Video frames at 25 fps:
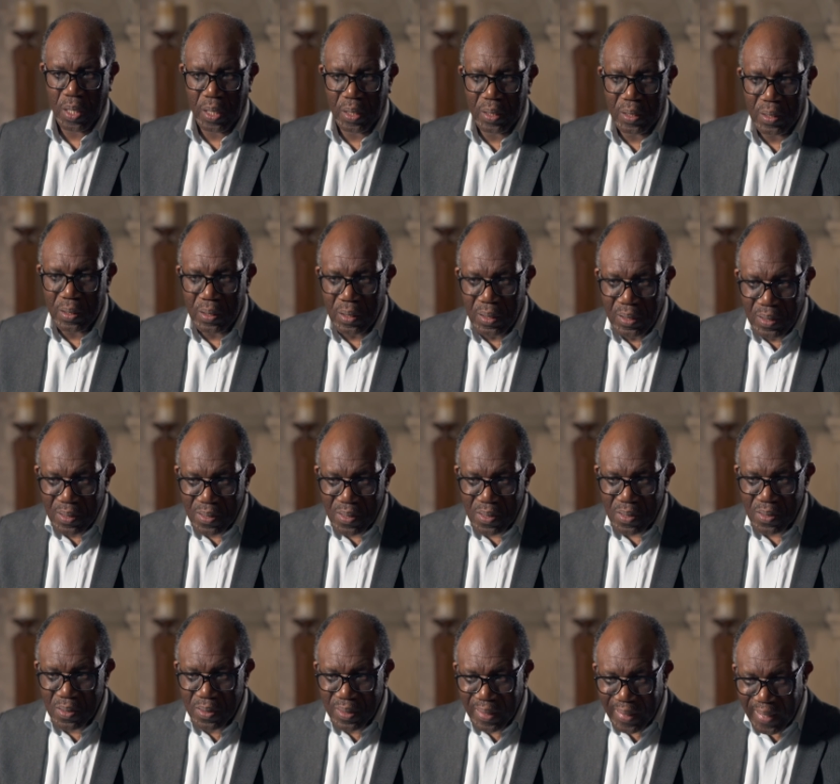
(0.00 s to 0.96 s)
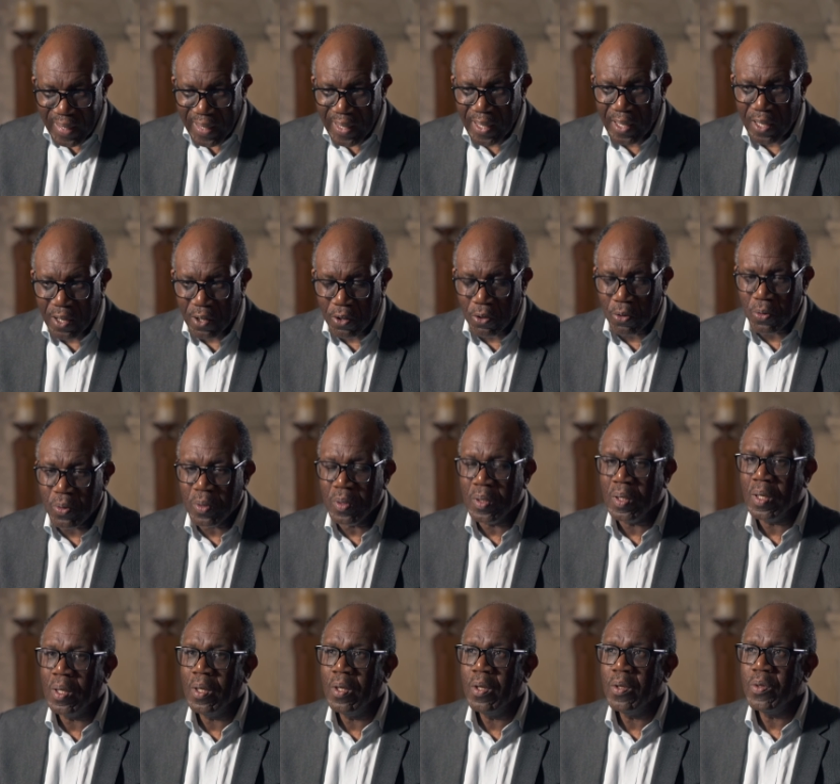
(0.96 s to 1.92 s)
At least now,
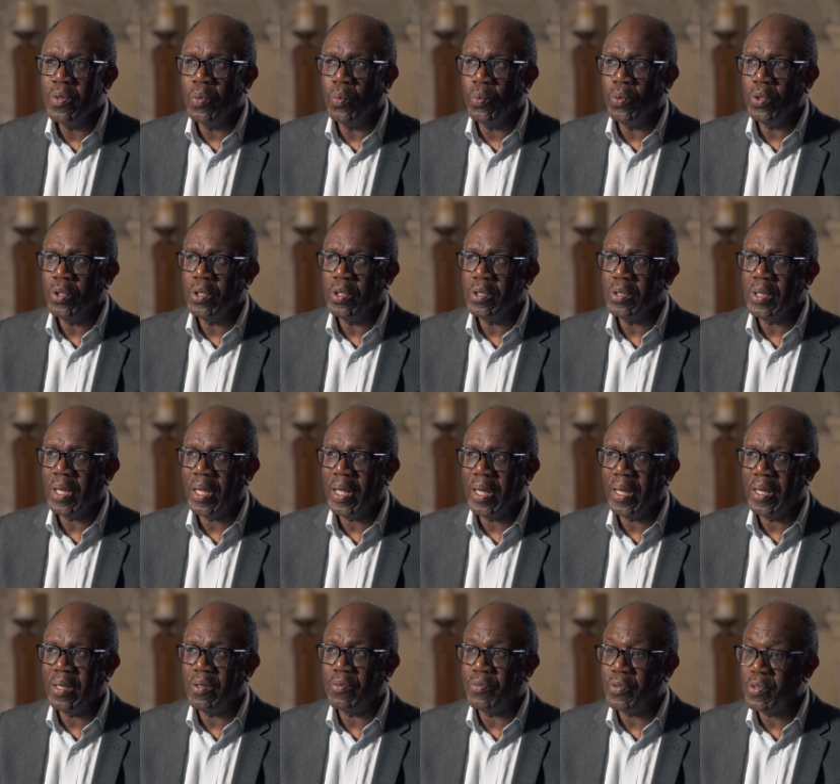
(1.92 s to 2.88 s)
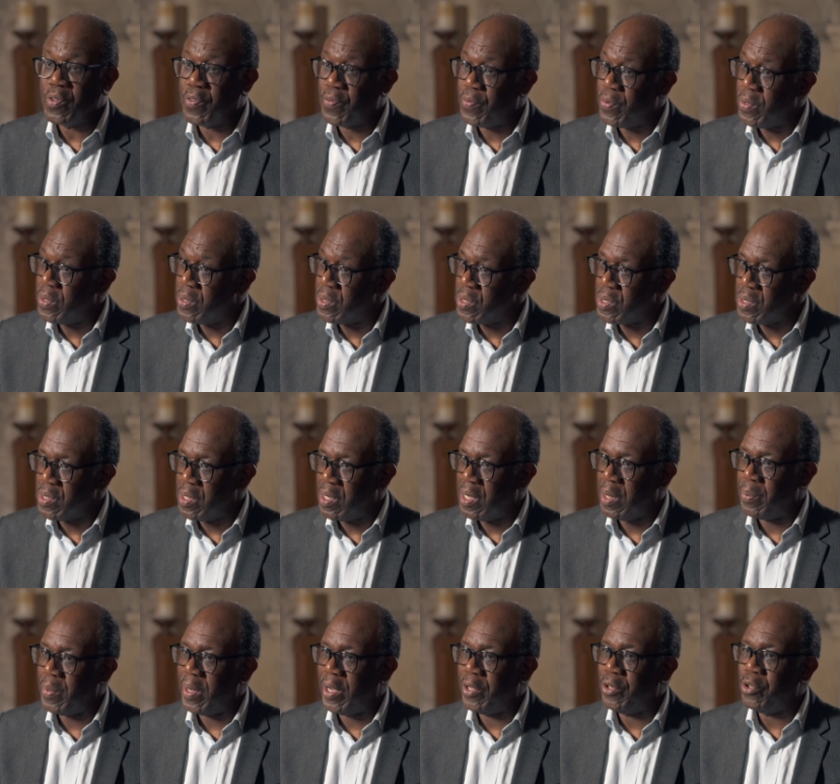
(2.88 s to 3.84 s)
the world had for the first
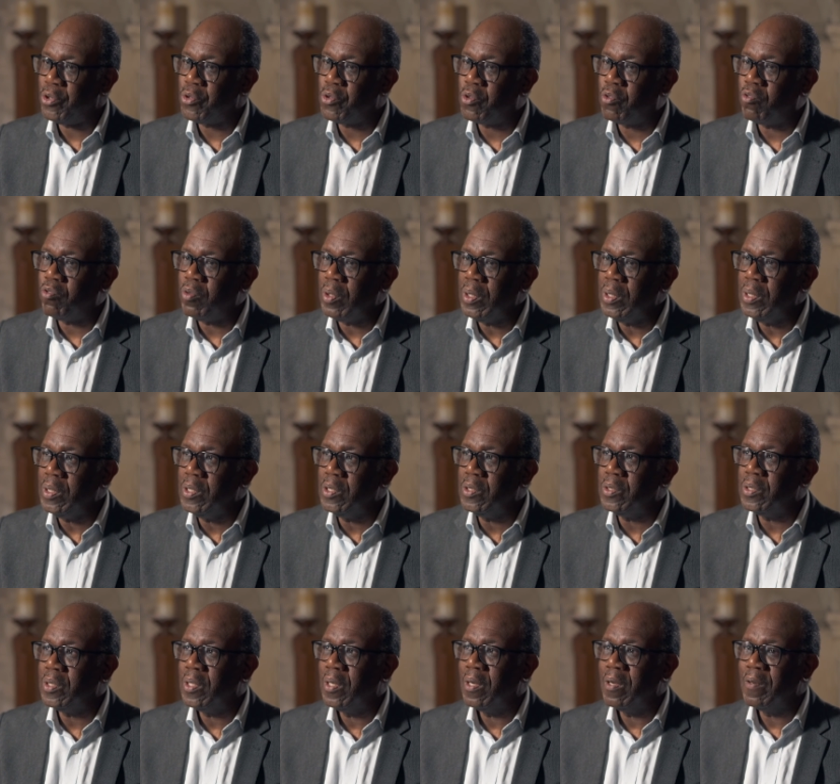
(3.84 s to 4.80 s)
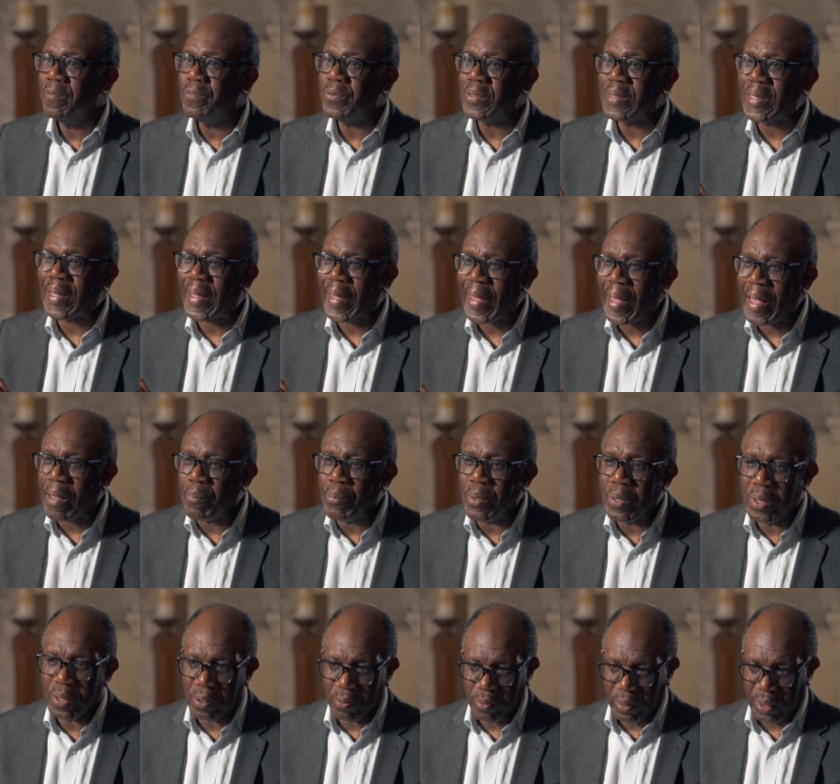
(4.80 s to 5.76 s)
time an agreed
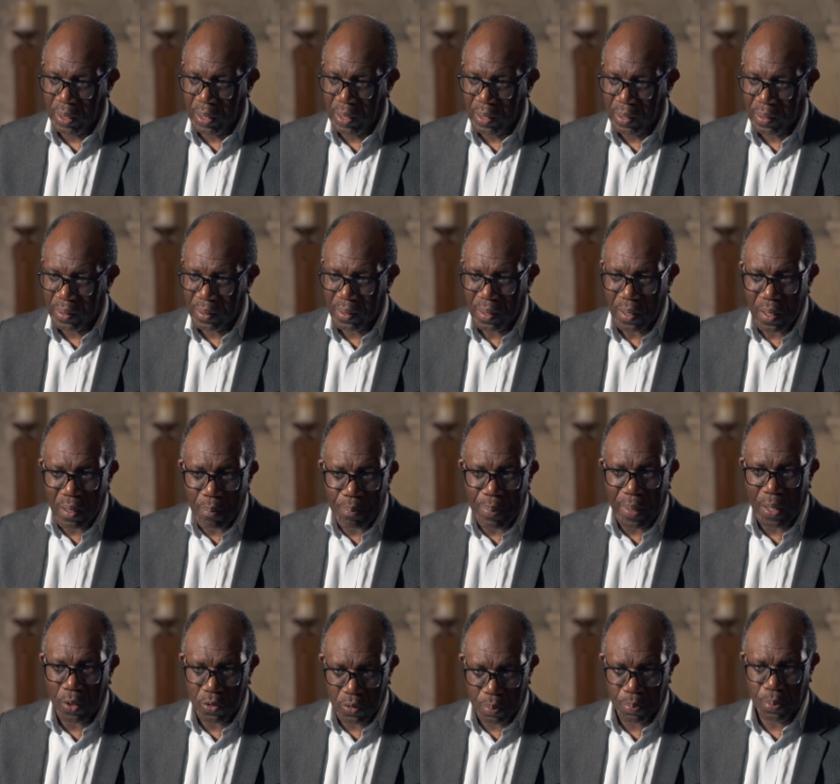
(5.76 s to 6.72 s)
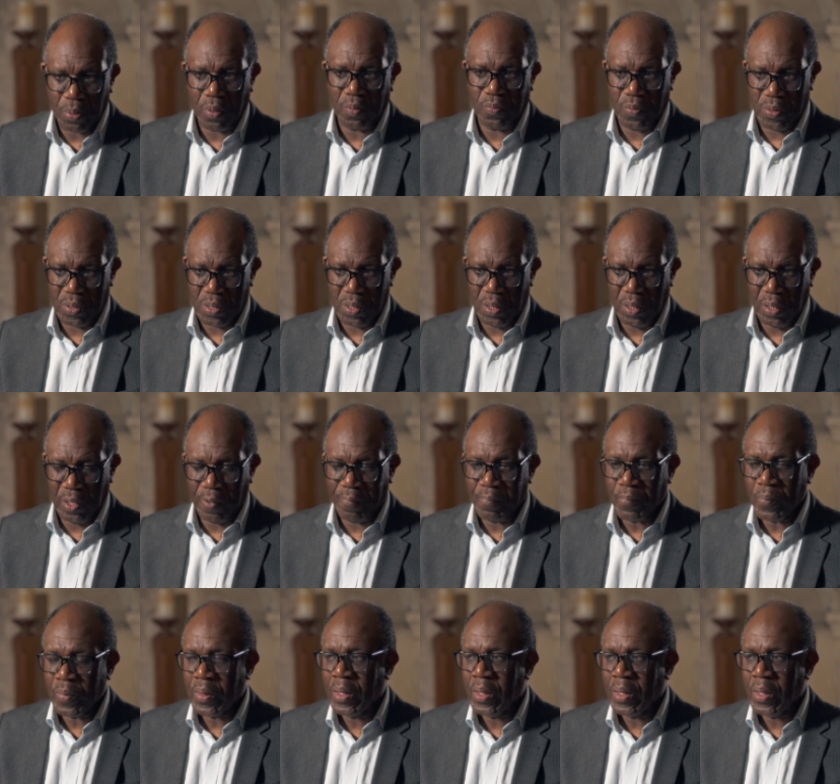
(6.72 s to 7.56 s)
vocabulary about poverty